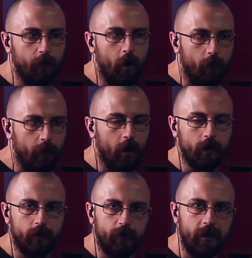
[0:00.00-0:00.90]
pop
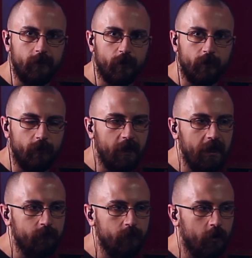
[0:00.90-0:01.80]
punk being one of the
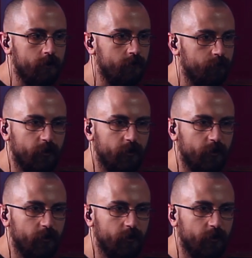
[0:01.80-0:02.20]
main ones,